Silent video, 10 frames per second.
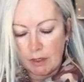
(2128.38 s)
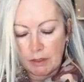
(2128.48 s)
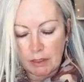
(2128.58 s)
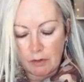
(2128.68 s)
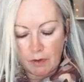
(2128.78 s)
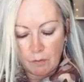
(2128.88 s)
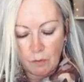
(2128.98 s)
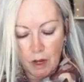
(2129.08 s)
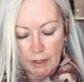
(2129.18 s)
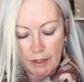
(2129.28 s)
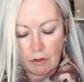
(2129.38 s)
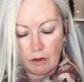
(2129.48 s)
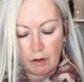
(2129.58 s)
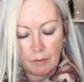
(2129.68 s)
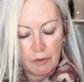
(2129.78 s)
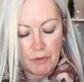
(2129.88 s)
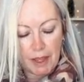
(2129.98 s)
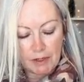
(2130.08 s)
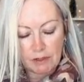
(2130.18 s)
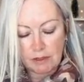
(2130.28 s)
So if I'm working, I'll put
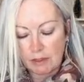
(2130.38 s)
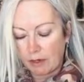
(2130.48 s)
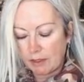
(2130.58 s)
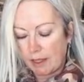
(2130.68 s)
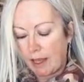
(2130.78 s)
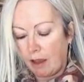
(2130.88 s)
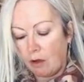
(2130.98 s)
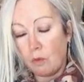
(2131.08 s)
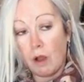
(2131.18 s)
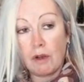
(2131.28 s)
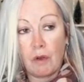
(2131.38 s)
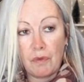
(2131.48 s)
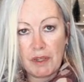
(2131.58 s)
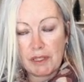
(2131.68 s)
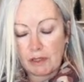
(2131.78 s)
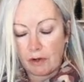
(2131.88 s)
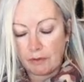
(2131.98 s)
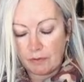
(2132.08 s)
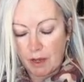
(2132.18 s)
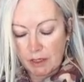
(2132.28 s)
that side there, I'll work on this
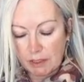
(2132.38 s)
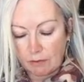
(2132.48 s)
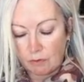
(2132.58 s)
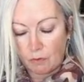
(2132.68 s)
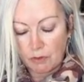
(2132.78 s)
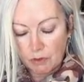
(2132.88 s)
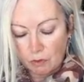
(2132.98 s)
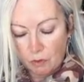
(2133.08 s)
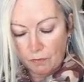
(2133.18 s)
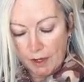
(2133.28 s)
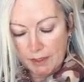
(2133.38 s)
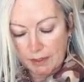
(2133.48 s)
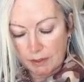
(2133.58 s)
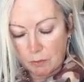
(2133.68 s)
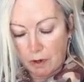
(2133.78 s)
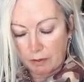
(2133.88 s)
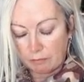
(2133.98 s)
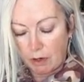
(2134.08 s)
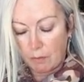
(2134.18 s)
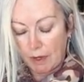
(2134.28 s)
side first. So I've got the door facing the
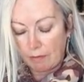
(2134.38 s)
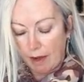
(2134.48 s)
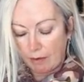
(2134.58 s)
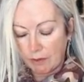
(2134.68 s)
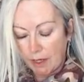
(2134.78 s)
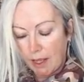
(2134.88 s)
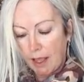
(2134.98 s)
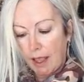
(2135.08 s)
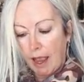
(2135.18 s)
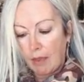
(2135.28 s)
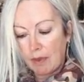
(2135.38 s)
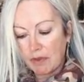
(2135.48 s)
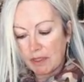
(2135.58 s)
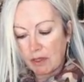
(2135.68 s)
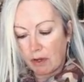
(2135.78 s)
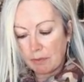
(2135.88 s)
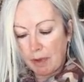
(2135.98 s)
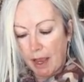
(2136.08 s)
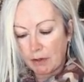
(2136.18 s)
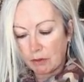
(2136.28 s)
right way around, and then the
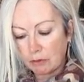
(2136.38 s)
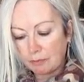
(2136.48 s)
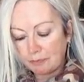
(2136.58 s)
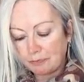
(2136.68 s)
side panel